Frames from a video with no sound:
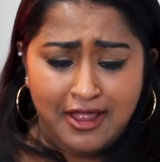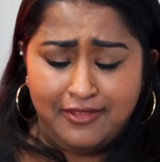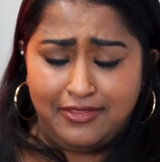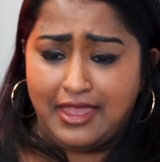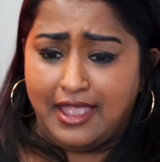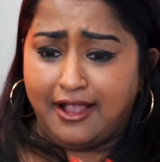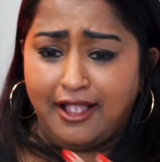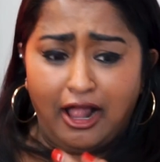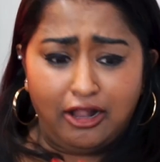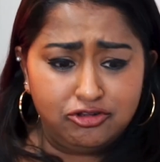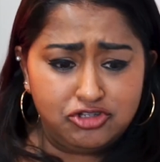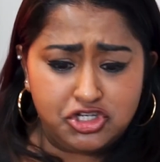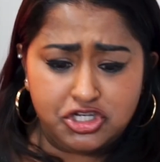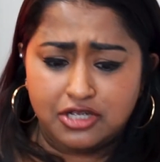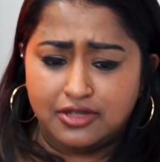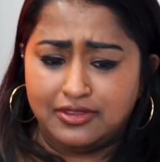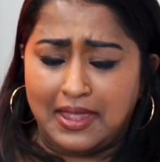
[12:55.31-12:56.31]
their
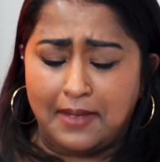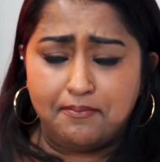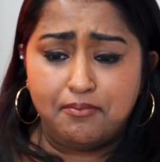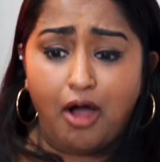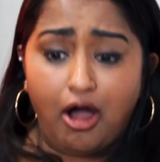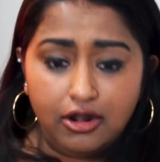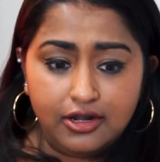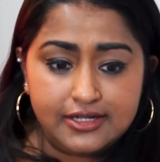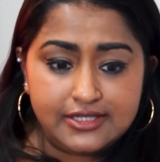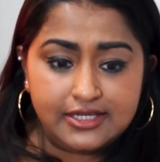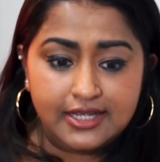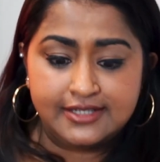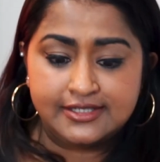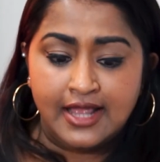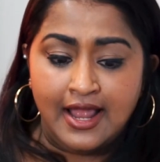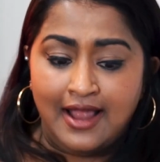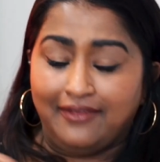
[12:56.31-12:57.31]
culture, their
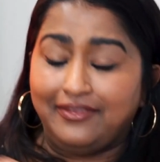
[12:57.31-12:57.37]
politics,